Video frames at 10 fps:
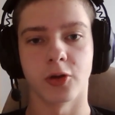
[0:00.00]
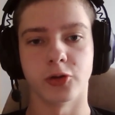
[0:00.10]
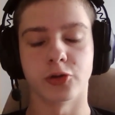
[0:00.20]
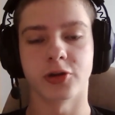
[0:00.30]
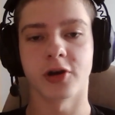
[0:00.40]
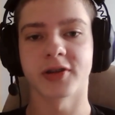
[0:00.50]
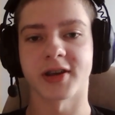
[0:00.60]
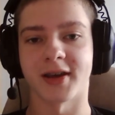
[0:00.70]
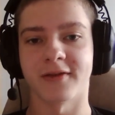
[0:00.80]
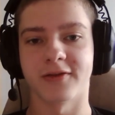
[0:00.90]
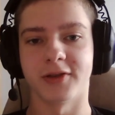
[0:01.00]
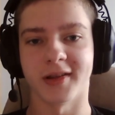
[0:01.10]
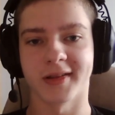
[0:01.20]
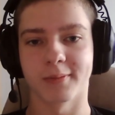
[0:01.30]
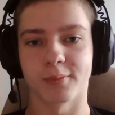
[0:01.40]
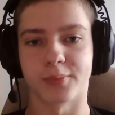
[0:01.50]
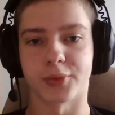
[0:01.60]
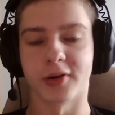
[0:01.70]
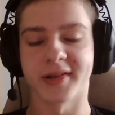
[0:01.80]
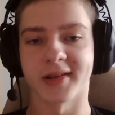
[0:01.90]
don't have this
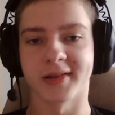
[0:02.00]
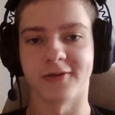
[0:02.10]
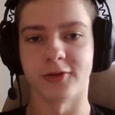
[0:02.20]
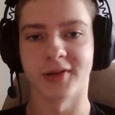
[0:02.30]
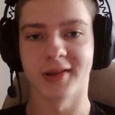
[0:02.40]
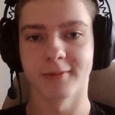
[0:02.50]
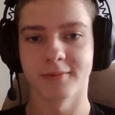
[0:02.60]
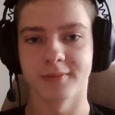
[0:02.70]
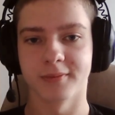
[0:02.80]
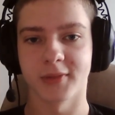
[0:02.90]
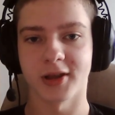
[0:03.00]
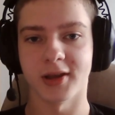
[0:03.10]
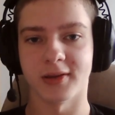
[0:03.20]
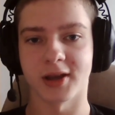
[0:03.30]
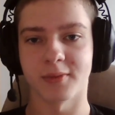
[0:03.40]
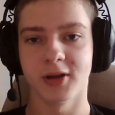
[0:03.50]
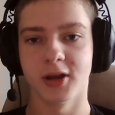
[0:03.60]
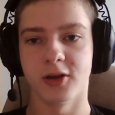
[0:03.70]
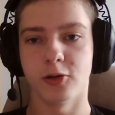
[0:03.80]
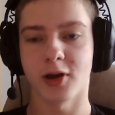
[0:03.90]
processed foods in them.
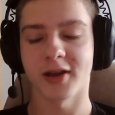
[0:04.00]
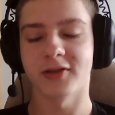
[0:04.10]
You have the